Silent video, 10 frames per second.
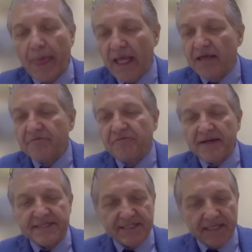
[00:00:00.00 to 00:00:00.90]

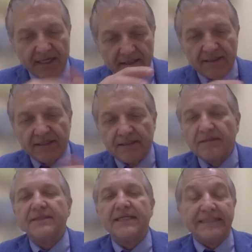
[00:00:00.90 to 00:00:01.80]
facing the
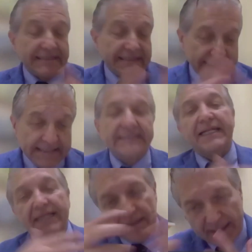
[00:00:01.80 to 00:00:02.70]
disease
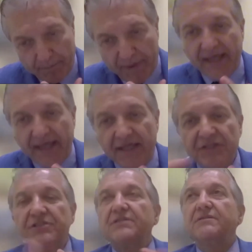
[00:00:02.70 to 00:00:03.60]
and the
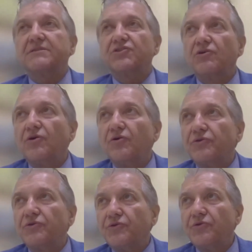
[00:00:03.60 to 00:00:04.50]
patient. So
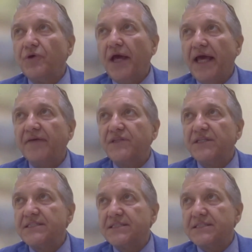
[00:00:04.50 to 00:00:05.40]
you have
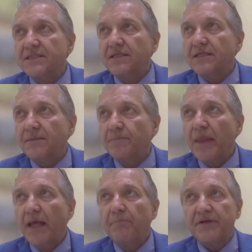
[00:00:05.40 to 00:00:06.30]
this
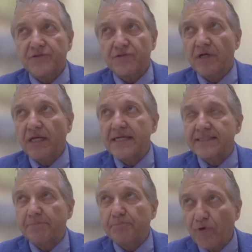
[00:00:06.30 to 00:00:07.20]
personalized
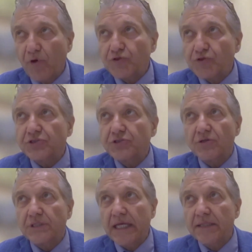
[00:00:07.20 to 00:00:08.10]
approach. So
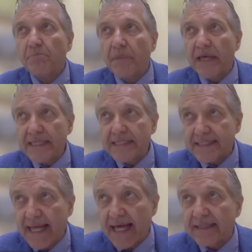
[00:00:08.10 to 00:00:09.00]
it means
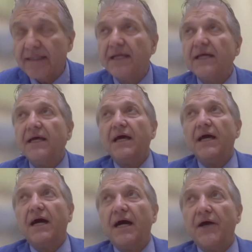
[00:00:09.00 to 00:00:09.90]
that
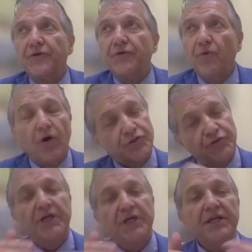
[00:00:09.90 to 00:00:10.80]
you also
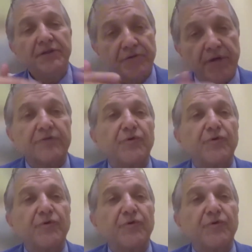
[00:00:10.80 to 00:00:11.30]
interact with